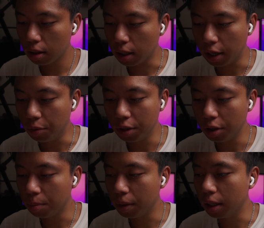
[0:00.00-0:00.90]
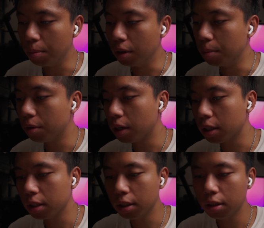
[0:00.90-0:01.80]
I really hope I labeled them
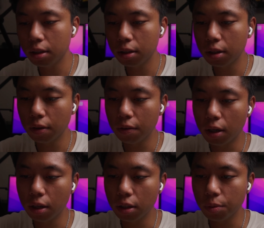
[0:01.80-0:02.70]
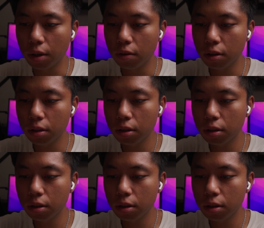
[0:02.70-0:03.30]
correctly. If not, it's whatever.